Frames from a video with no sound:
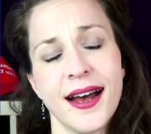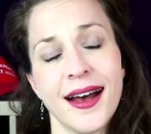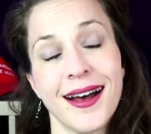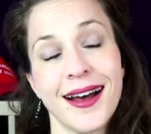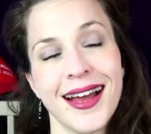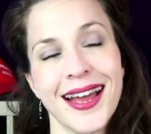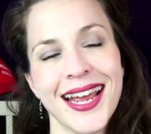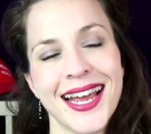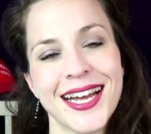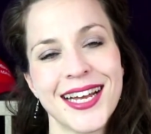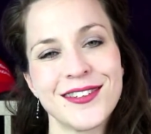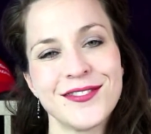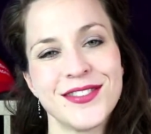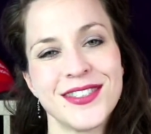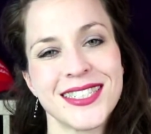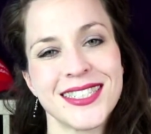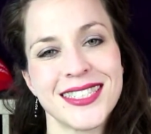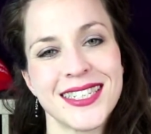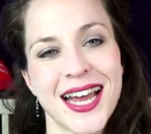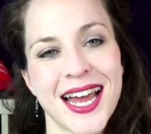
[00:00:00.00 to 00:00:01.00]
I have
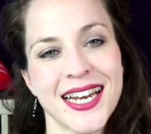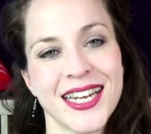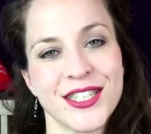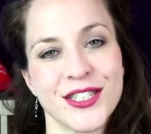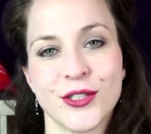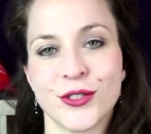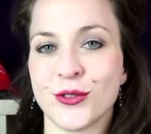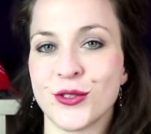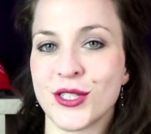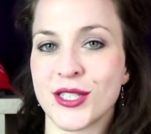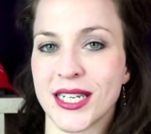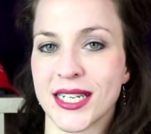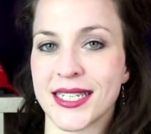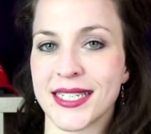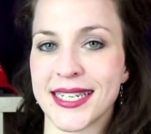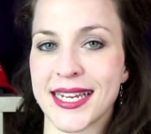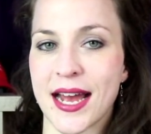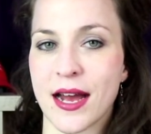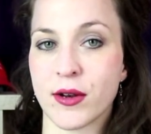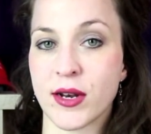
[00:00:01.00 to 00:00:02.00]
decided to
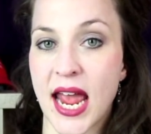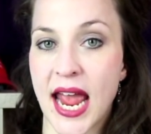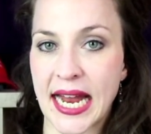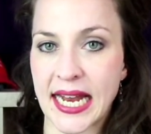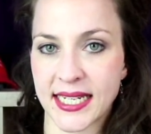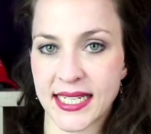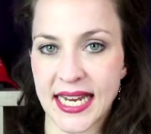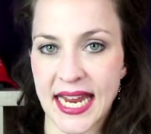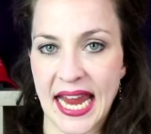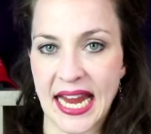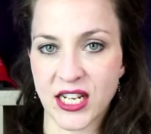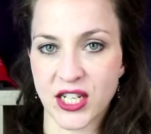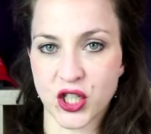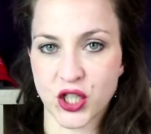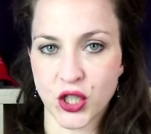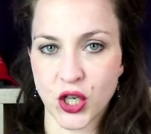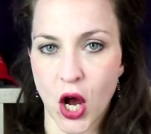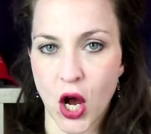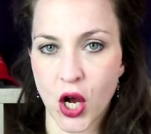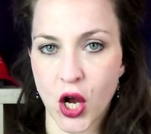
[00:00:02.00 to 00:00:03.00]
sit down and take
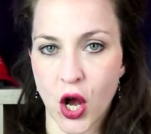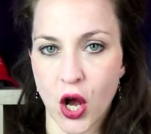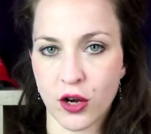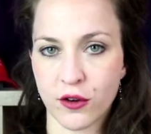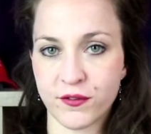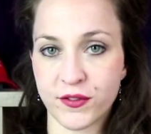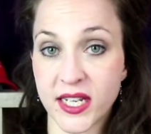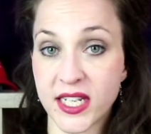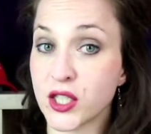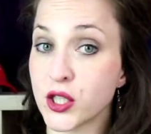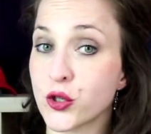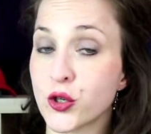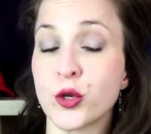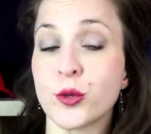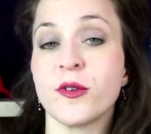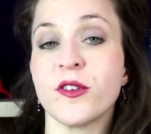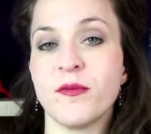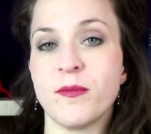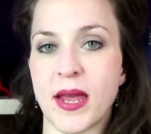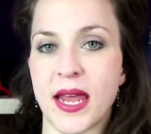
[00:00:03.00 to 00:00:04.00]
stock of this
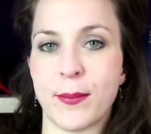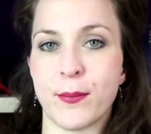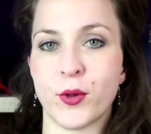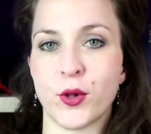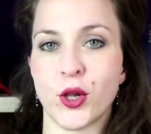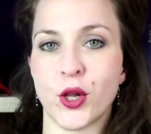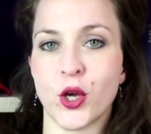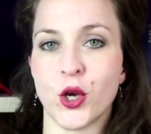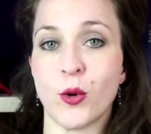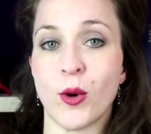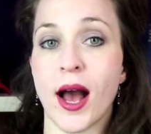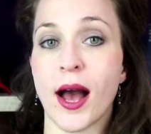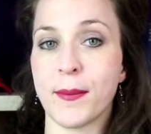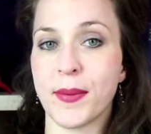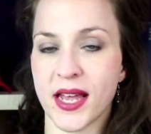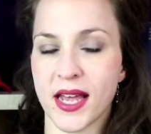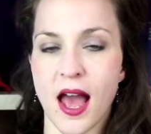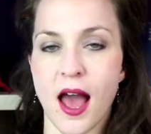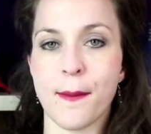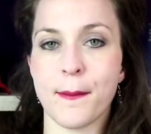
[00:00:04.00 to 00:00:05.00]
group of people who are
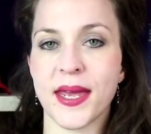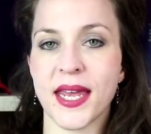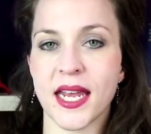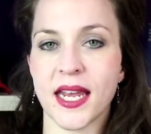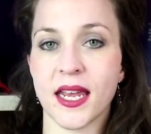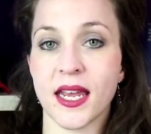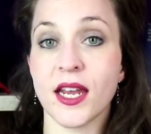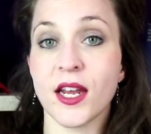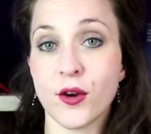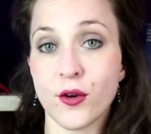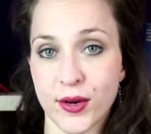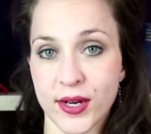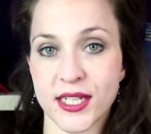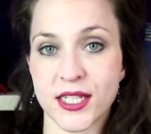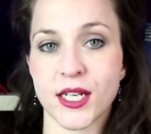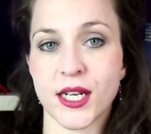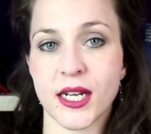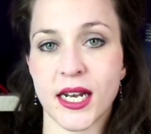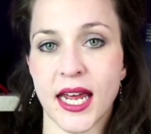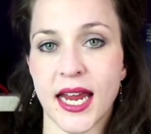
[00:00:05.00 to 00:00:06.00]
becoming
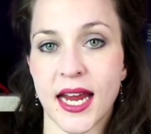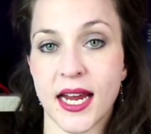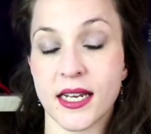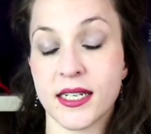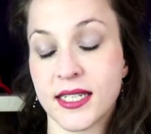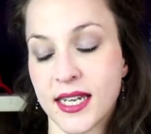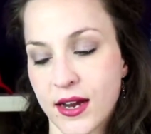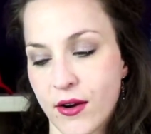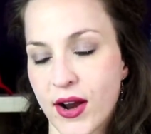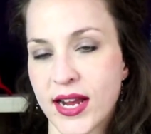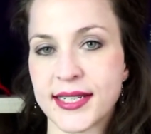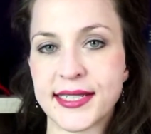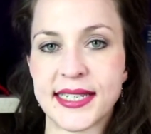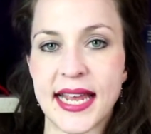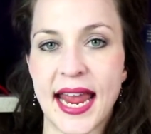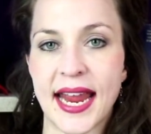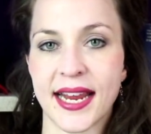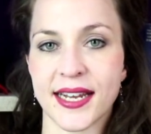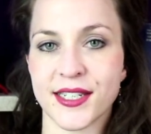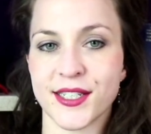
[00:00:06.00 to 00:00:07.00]
increasingly, dare I
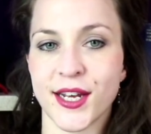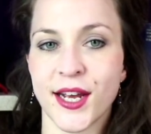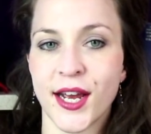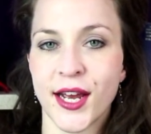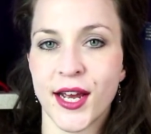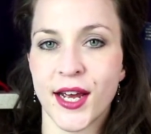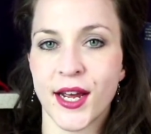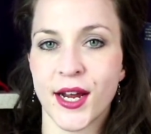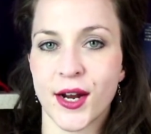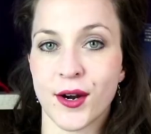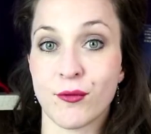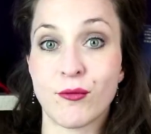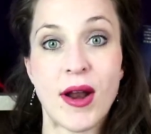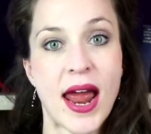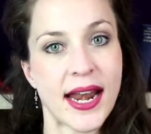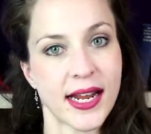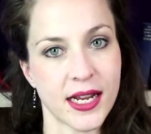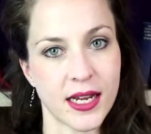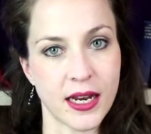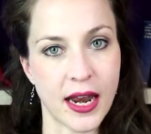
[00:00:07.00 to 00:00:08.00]
say it,
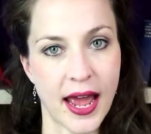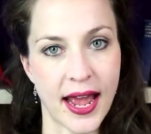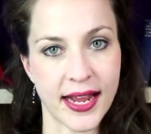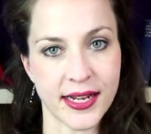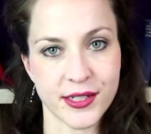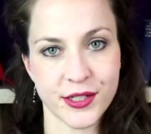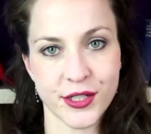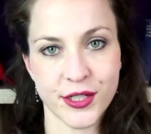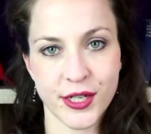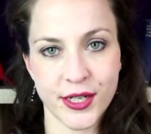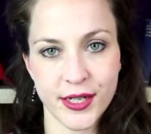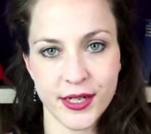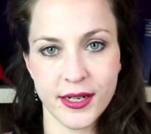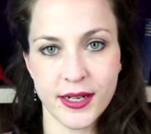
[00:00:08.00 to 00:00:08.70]
radicalized.